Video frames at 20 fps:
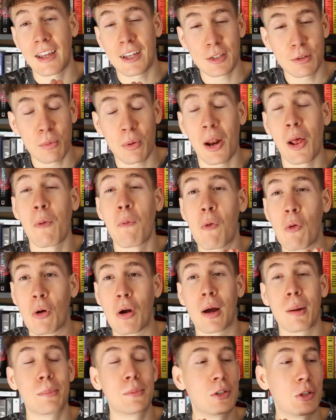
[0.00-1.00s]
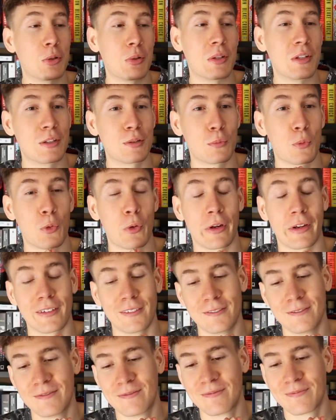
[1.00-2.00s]
Guess what I woke up to this morning?
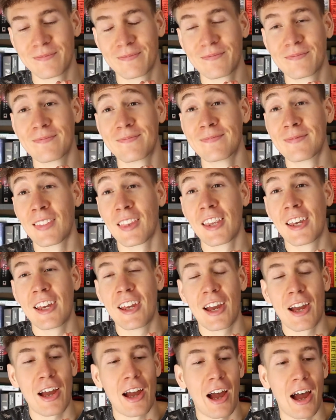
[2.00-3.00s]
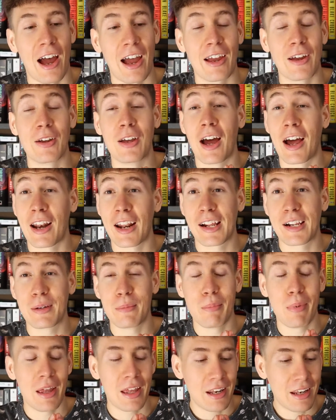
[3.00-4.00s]
I got out
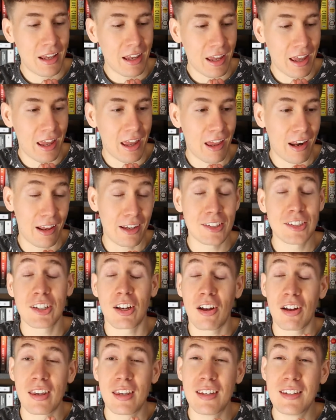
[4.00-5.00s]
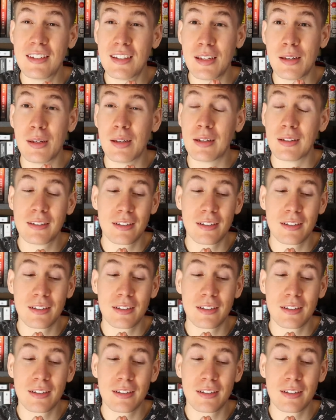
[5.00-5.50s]
of bed and I saw Izzy